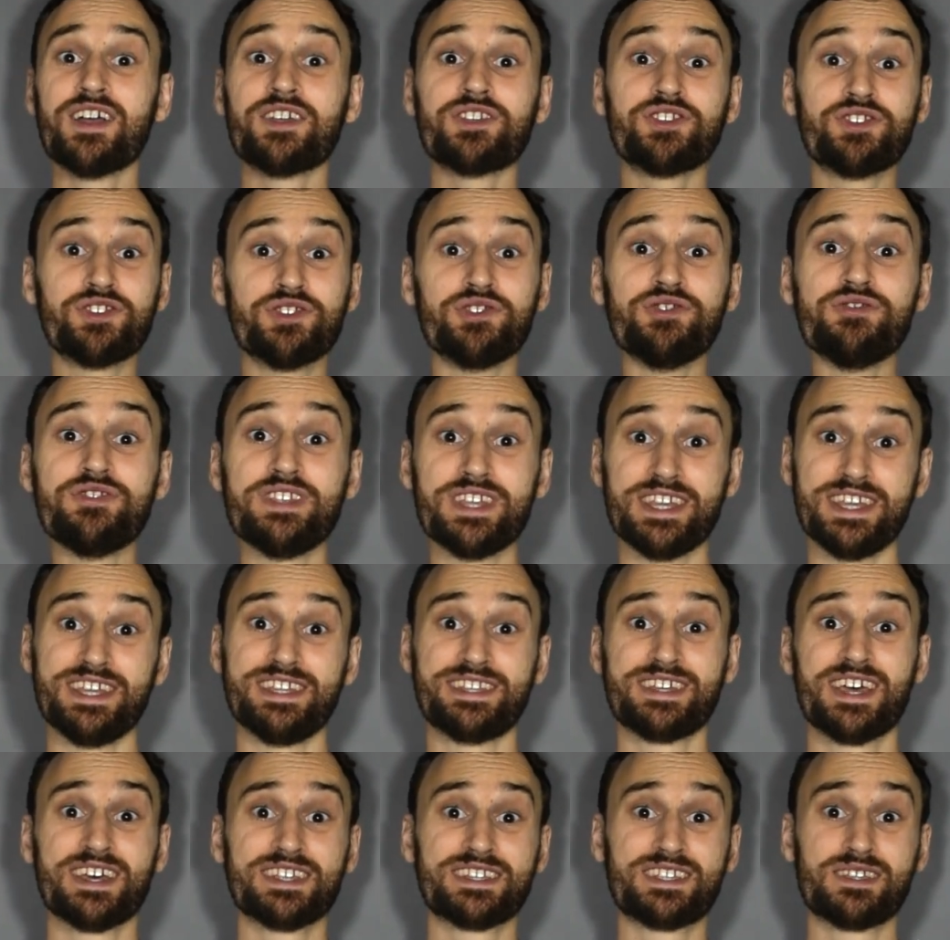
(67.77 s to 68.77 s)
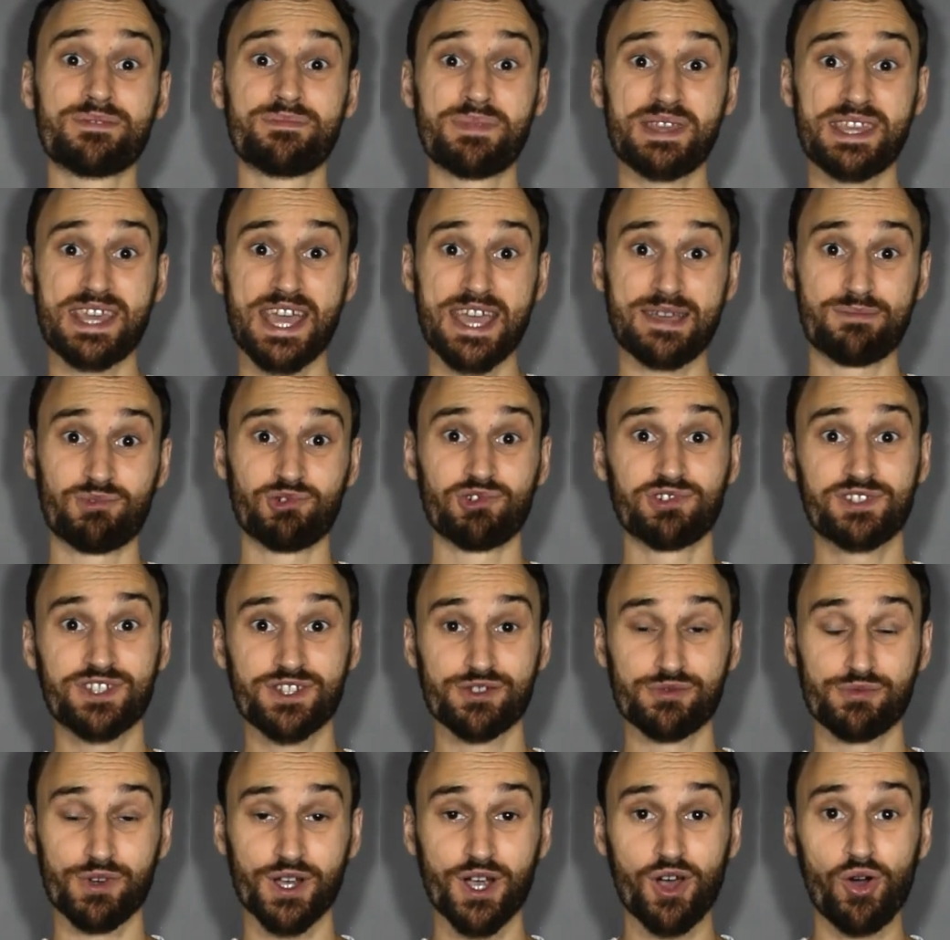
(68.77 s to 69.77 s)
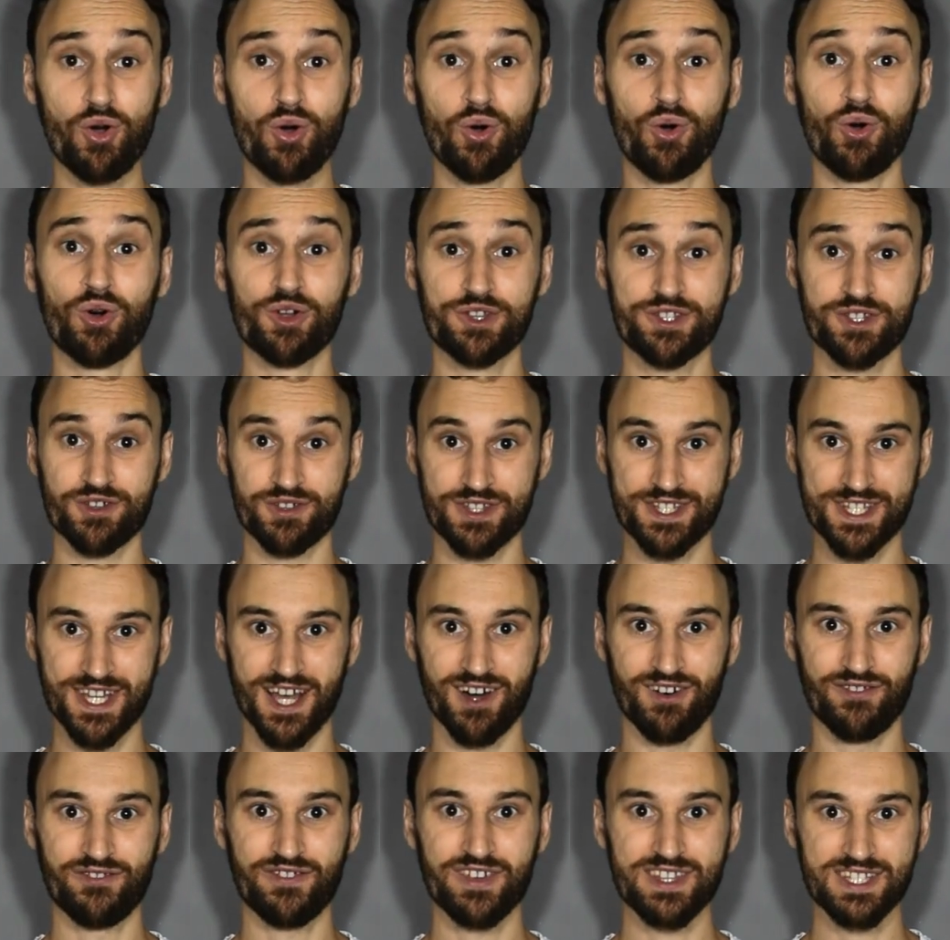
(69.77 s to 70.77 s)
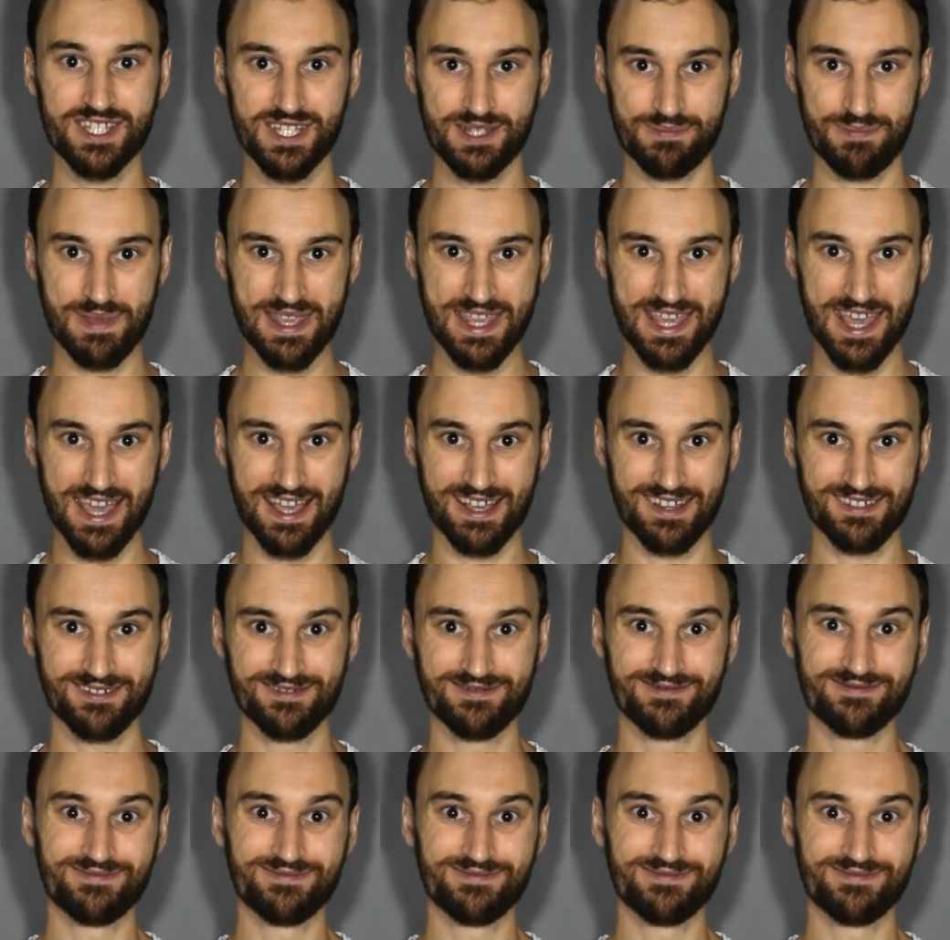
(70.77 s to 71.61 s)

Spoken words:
you need to be able to record yourself speaking.